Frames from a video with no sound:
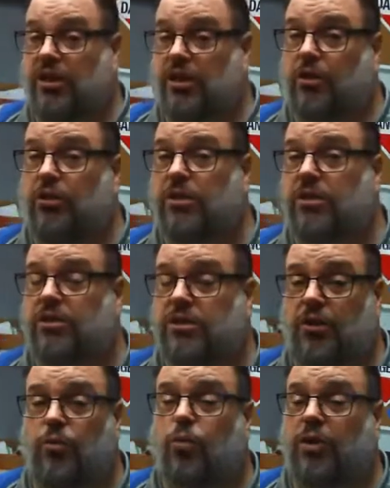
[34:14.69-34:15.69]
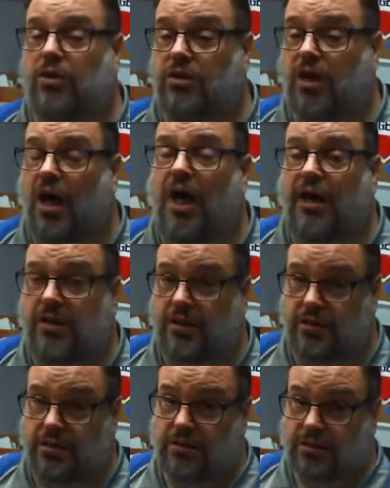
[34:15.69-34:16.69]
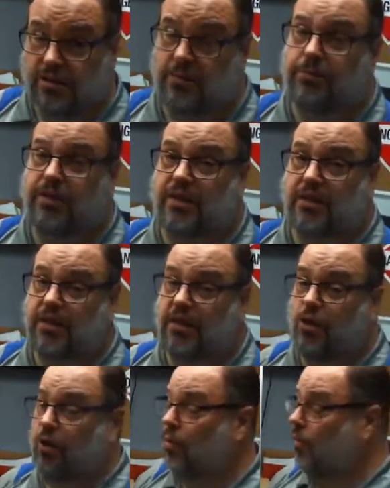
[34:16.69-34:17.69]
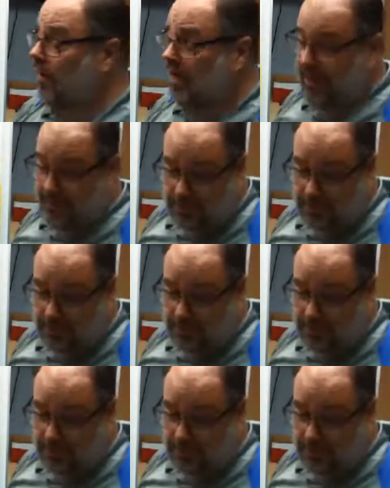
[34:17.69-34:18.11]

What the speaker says: illness that will not typically go away.